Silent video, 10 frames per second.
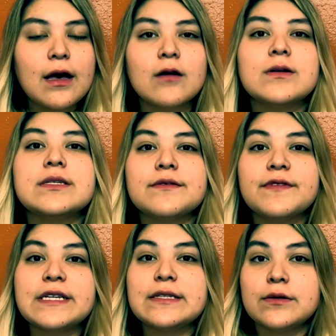I was a
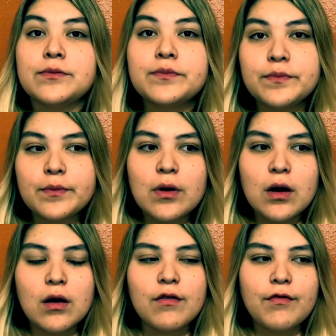victim
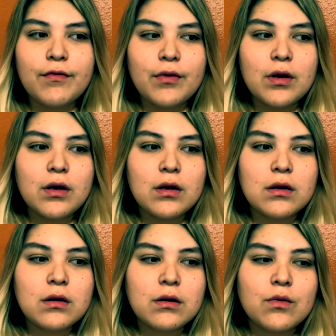of
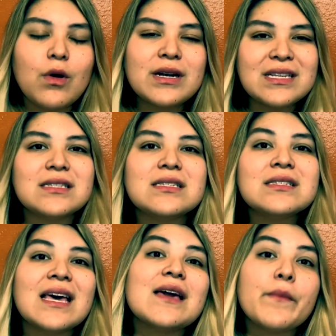wanting to
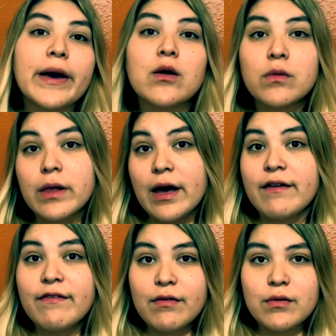take my own
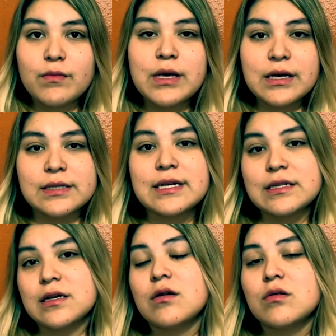life because
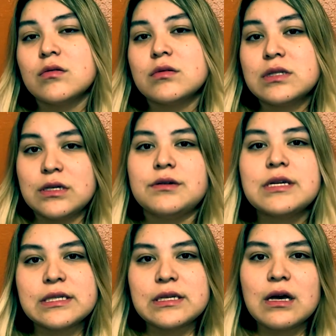that's how
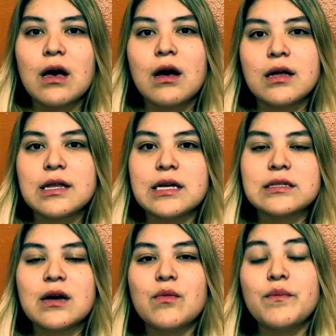serious it got.
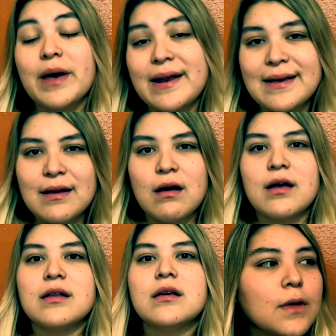That's how bad it
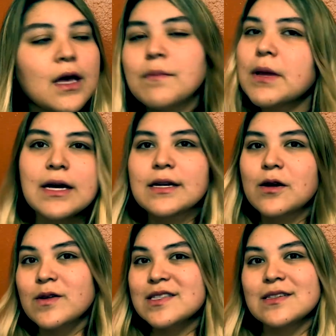got. I'm not gonna
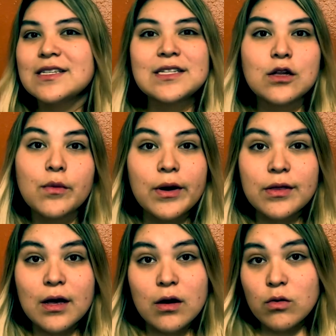go into detail
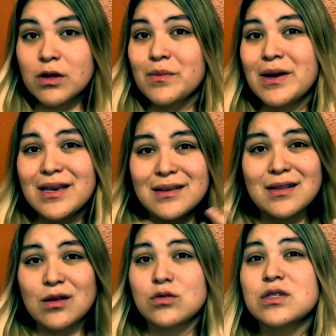about that. Only my
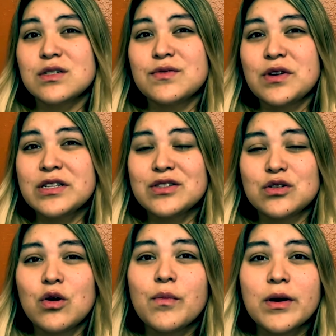closest friends
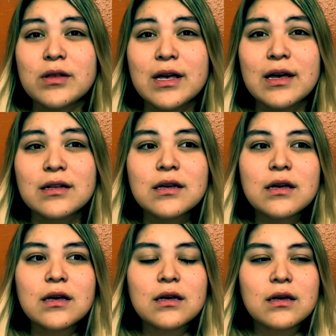know about that.
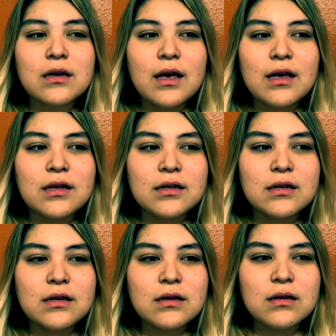
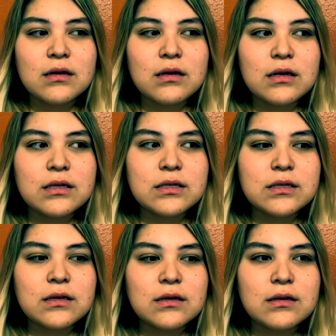And
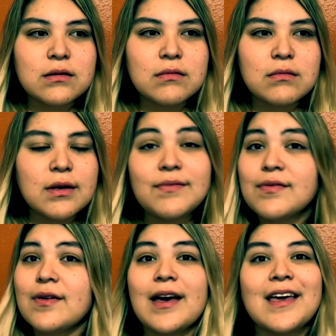it's,
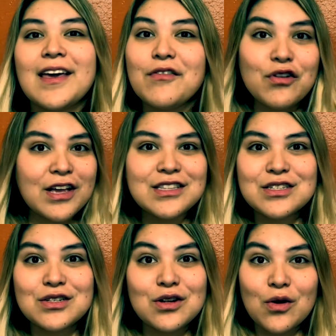if I ever get
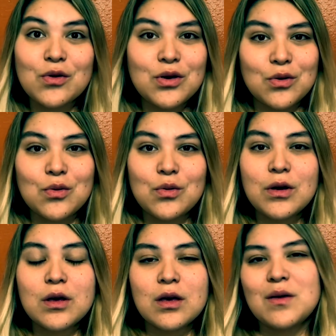to know you
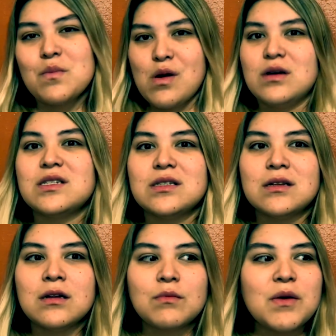in
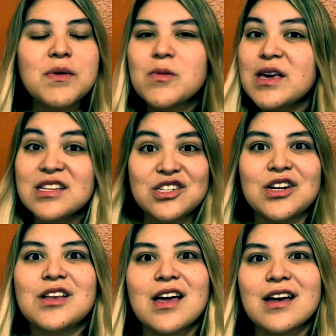person, maybe we can
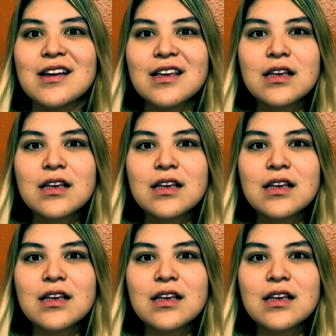share that.